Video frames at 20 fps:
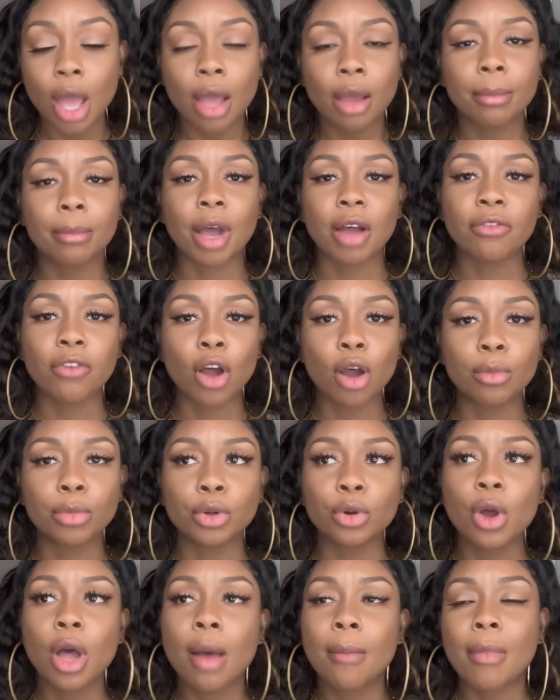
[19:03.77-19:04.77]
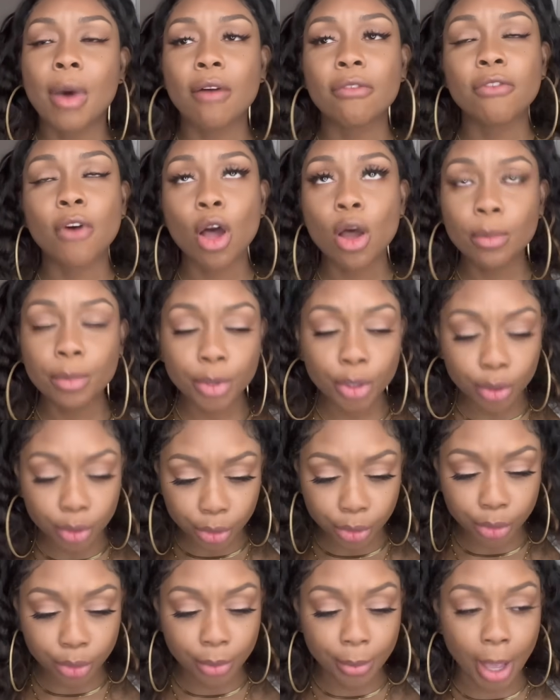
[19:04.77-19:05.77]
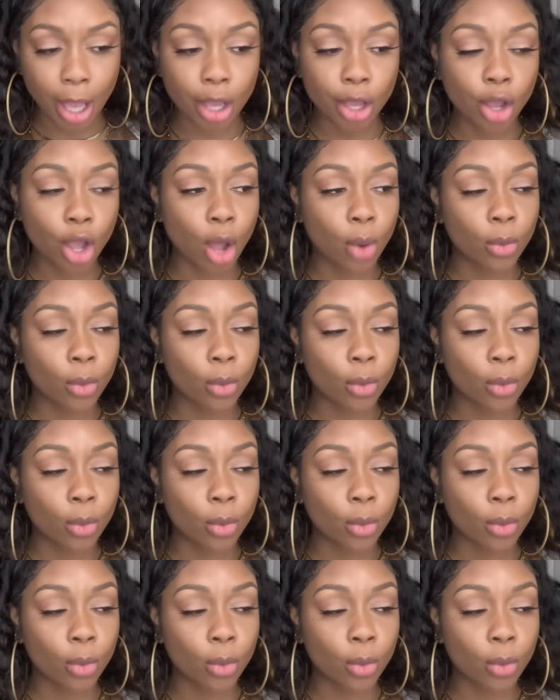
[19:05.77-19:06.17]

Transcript: My phone bill. My uncle gonna